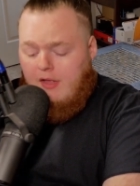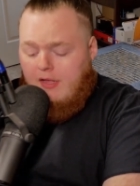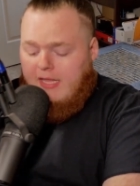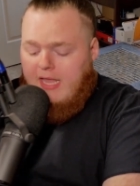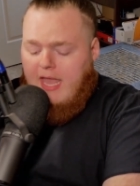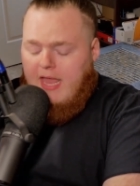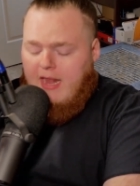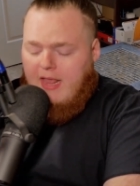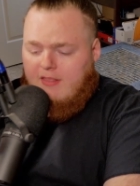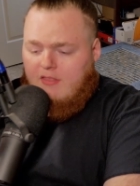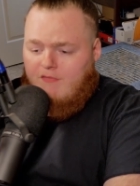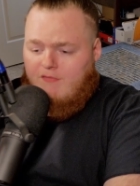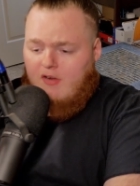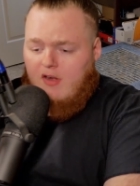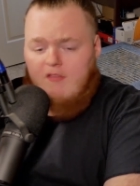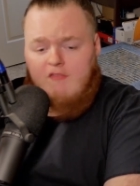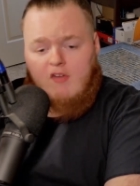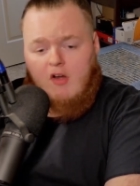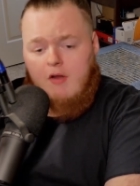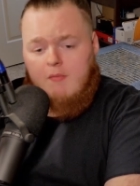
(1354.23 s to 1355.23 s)
again, at the
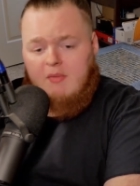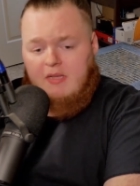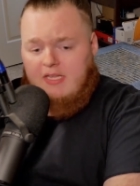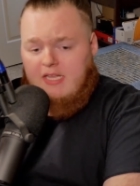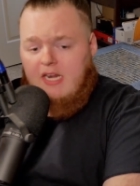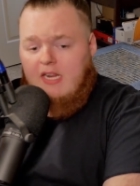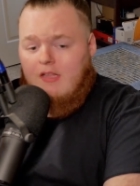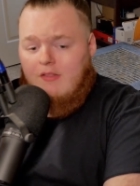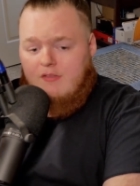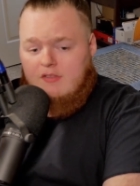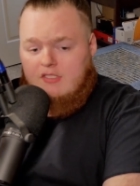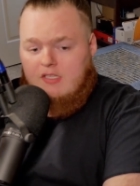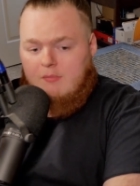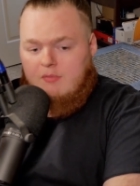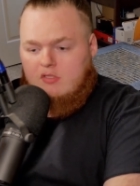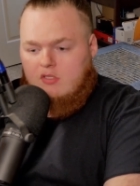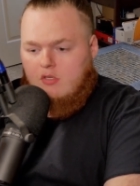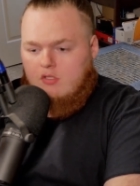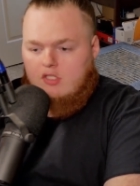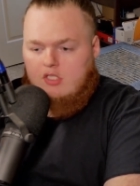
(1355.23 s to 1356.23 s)
very, very beginning of this
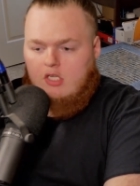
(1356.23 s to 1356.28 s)
episode,